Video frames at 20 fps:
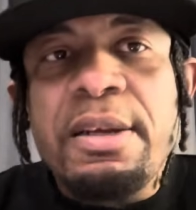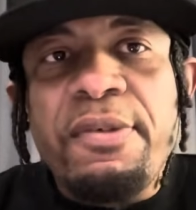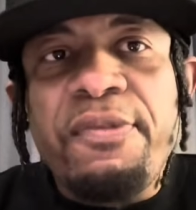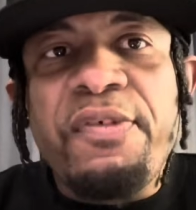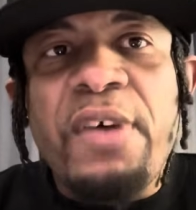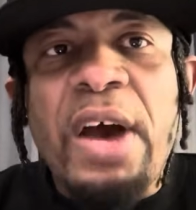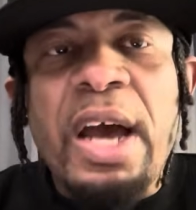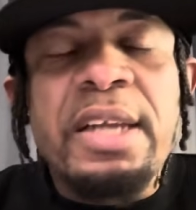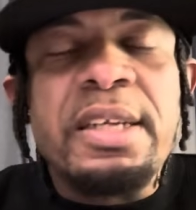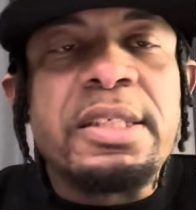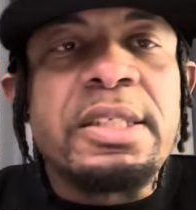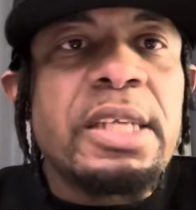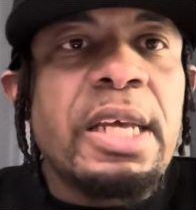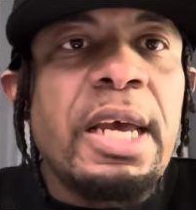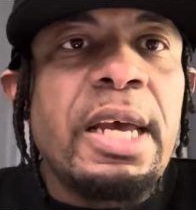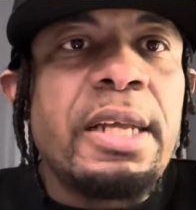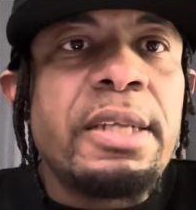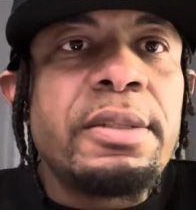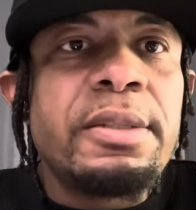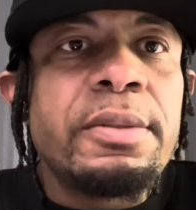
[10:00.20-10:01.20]
the fighter
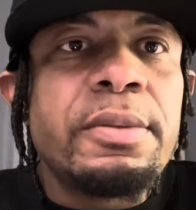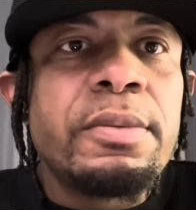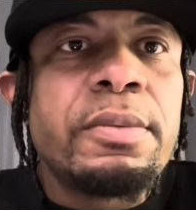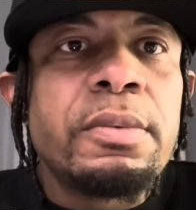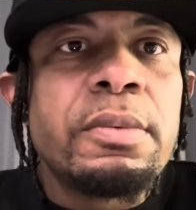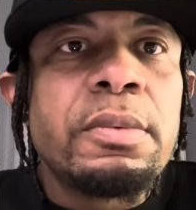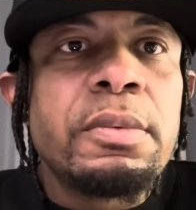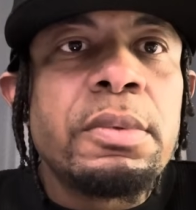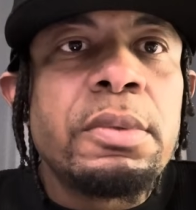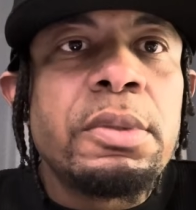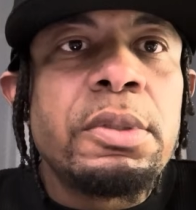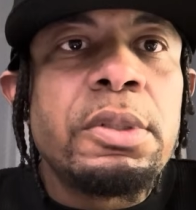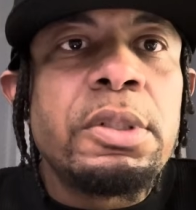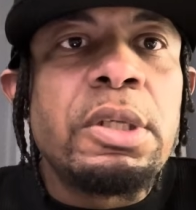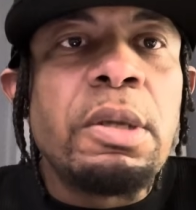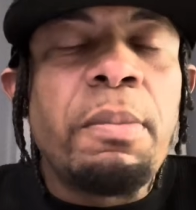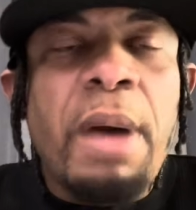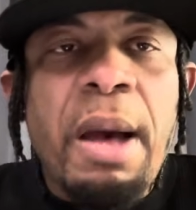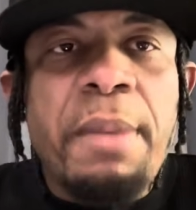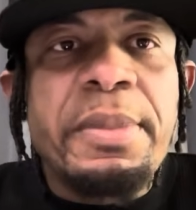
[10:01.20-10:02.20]
said,
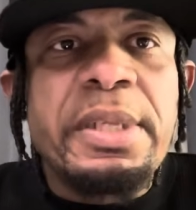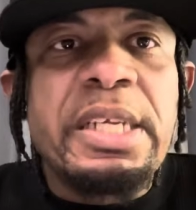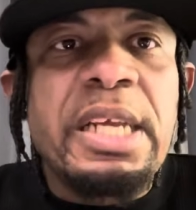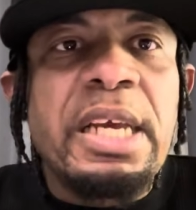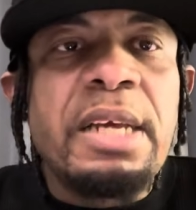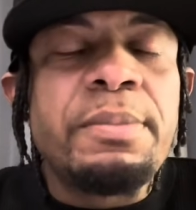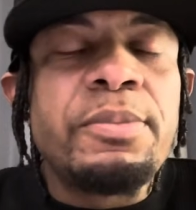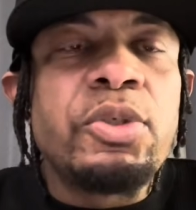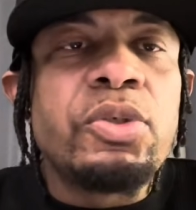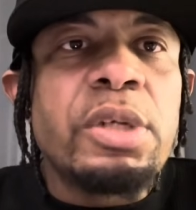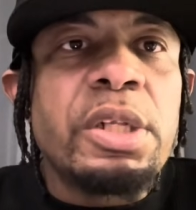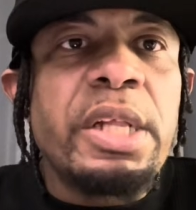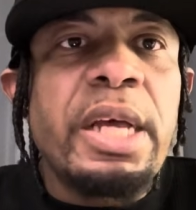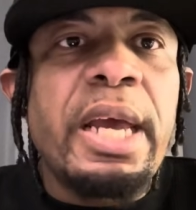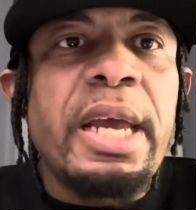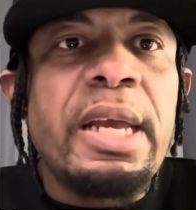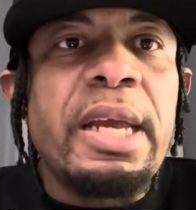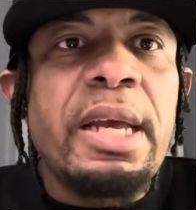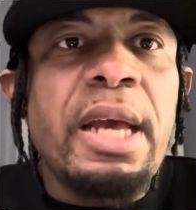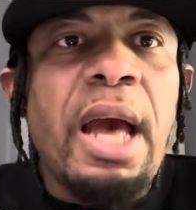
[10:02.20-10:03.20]
your mama named you
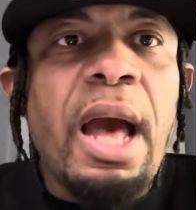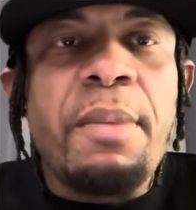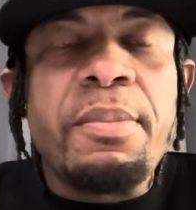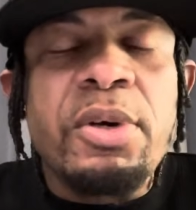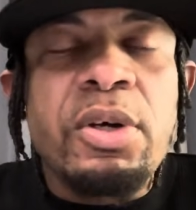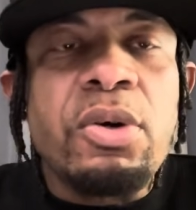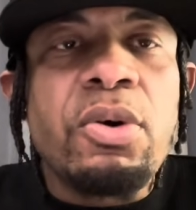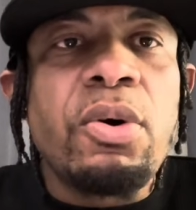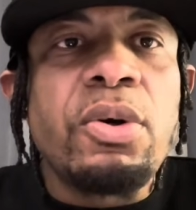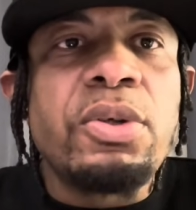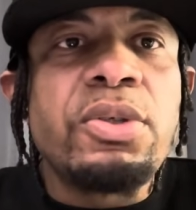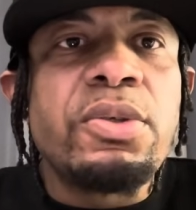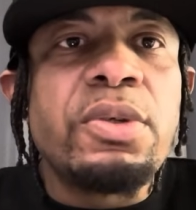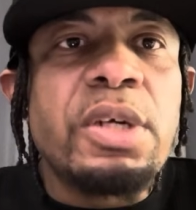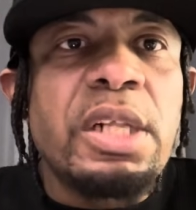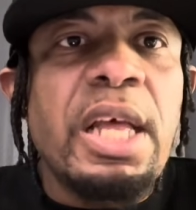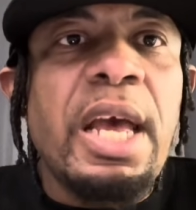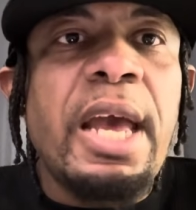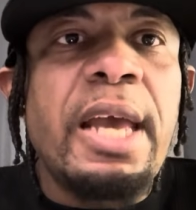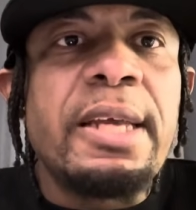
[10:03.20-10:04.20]
Clay, I'm going to call you
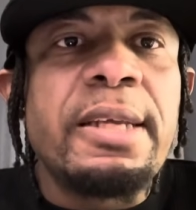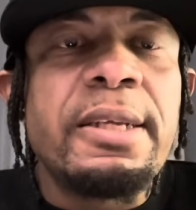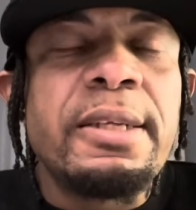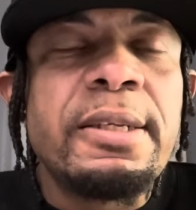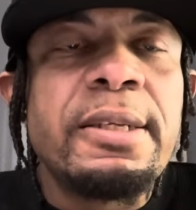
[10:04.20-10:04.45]
Clay.